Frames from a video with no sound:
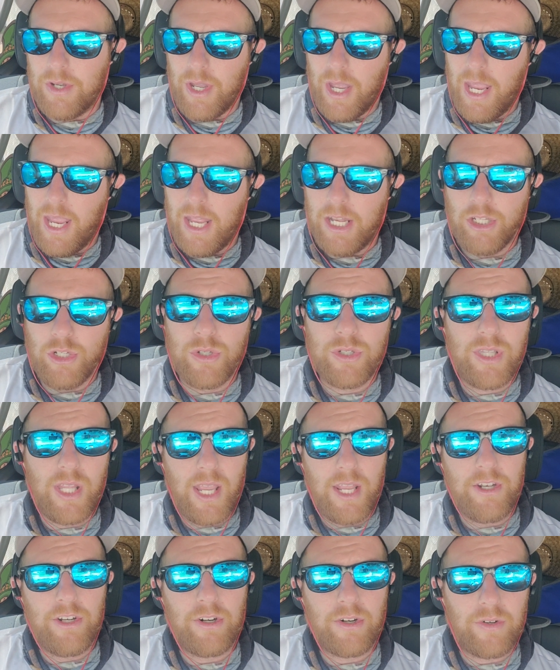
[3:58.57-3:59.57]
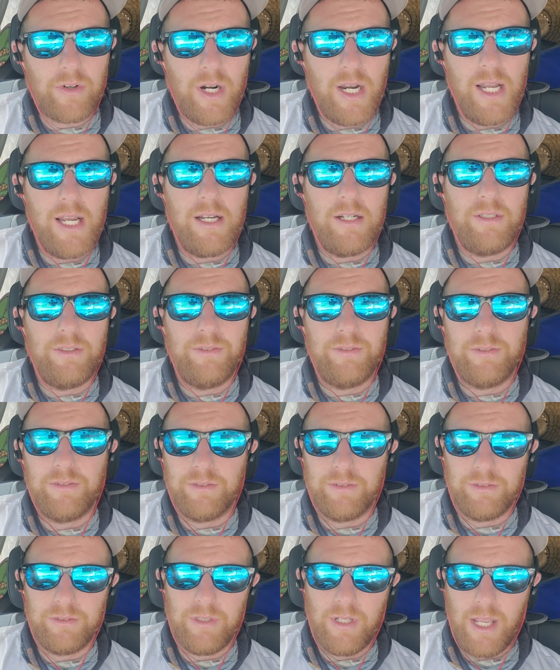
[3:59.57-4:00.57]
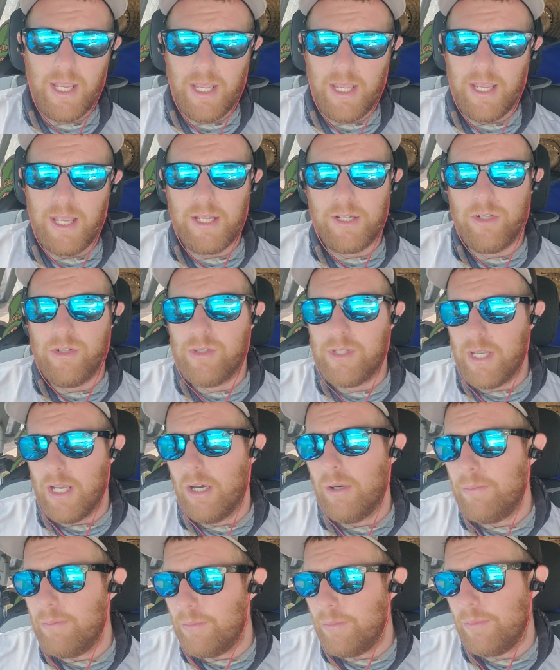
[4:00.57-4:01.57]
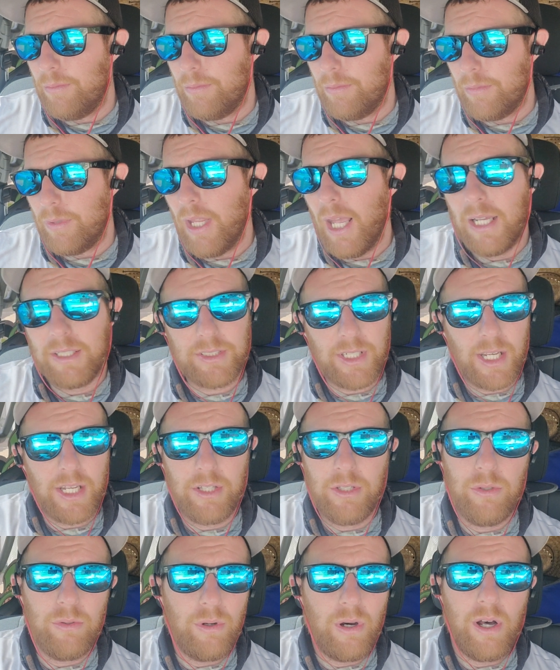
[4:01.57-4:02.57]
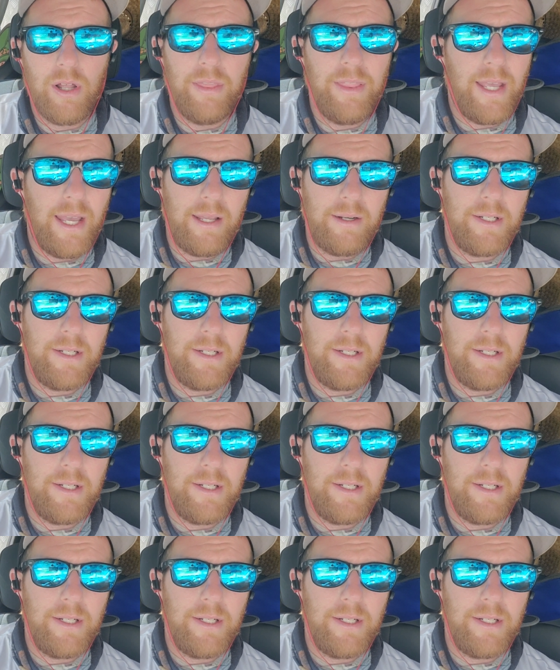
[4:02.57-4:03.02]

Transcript: and you stand your ground and you tell them, yes, I could do all that.